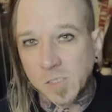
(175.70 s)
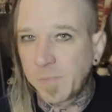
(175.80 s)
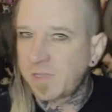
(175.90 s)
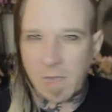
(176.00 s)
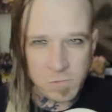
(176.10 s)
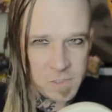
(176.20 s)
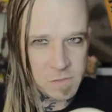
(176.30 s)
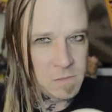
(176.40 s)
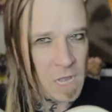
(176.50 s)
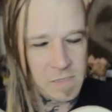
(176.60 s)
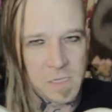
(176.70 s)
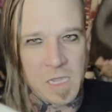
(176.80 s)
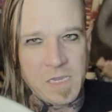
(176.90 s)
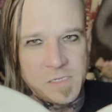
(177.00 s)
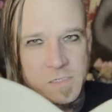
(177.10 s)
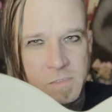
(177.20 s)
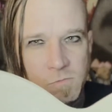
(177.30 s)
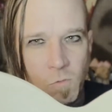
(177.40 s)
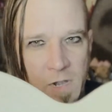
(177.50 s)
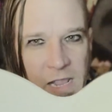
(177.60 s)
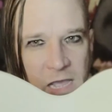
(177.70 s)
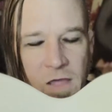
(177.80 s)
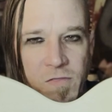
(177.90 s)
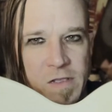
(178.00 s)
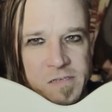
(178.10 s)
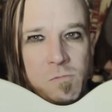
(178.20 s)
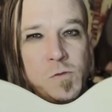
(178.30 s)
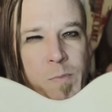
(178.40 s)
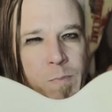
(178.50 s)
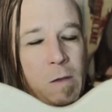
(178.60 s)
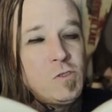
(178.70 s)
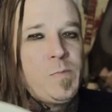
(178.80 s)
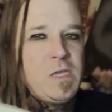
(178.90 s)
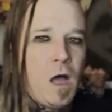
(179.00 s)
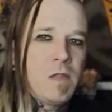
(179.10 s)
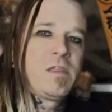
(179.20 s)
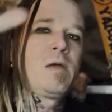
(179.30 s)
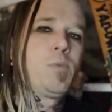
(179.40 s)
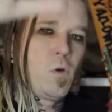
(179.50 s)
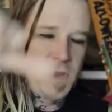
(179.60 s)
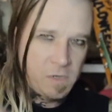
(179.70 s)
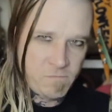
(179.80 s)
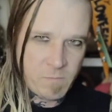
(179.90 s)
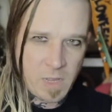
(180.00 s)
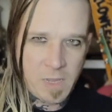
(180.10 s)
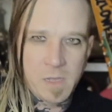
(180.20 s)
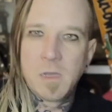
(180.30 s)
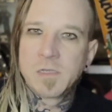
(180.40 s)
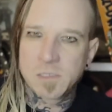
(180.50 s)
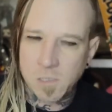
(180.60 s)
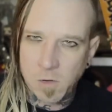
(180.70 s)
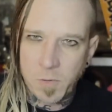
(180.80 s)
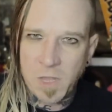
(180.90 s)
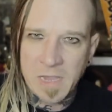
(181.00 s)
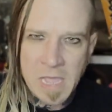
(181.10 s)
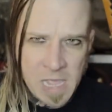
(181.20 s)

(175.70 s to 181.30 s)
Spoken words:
but that was not the case when I got this. I was beyond that point of my guitar playing.